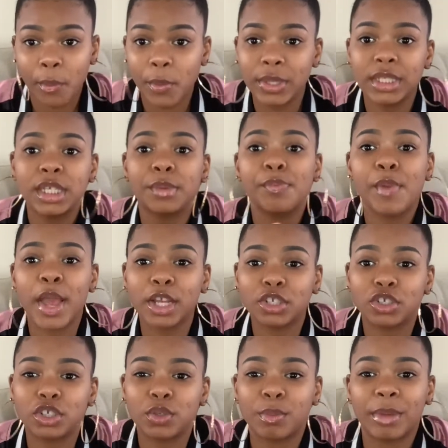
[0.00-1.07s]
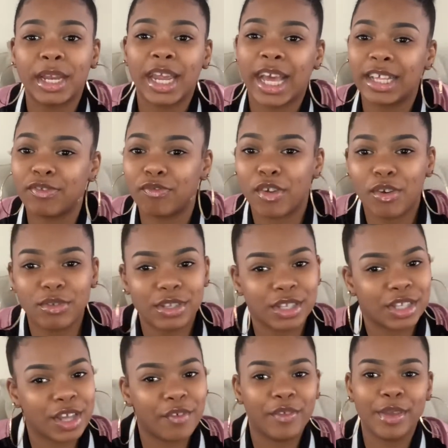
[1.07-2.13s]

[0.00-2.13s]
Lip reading: We took pictures on my dad's phone and stuff.